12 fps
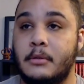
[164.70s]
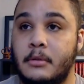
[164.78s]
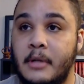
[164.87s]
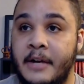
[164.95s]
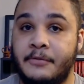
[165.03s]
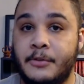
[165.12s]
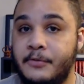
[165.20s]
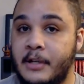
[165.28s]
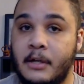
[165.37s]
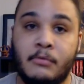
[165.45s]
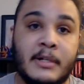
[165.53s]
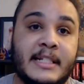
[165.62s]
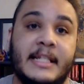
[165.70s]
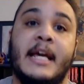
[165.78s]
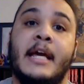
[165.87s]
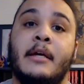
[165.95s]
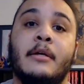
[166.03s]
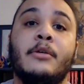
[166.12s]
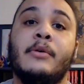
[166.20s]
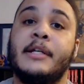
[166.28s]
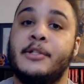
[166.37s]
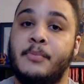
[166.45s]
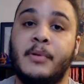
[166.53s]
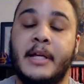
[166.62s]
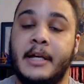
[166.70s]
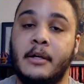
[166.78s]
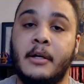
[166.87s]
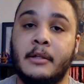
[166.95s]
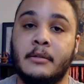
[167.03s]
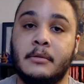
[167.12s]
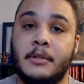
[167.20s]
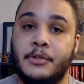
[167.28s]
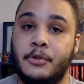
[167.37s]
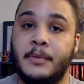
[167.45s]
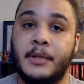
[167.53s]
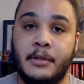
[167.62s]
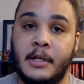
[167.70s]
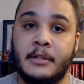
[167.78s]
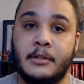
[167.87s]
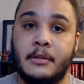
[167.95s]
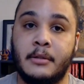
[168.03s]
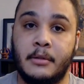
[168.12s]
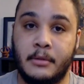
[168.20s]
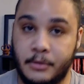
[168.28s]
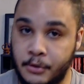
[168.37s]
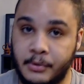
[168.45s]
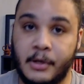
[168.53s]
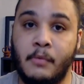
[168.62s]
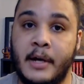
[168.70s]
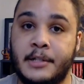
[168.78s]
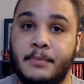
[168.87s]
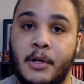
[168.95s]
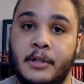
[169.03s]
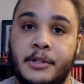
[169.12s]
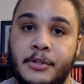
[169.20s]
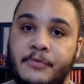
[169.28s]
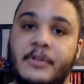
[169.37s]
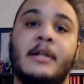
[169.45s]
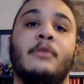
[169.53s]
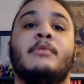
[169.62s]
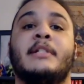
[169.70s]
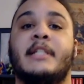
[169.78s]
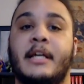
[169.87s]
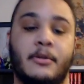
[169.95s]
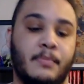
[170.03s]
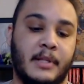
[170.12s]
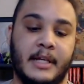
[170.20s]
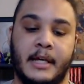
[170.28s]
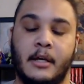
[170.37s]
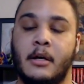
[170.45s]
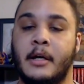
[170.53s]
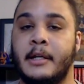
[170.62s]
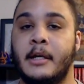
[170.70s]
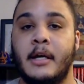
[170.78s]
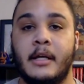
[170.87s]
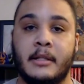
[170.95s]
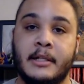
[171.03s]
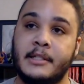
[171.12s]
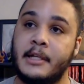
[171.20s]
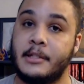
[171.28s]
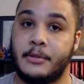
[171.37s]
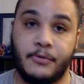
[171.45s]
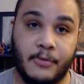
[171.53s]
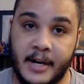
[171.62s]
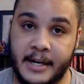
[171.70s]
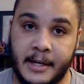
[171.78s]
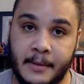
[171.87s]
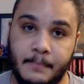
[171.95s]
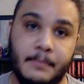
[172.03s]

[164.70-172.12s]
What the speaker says: after you figure out what day you guys are playing on, assuming you're not doing a West March, you figure out what day you're playing on. Let's say it's a Friday.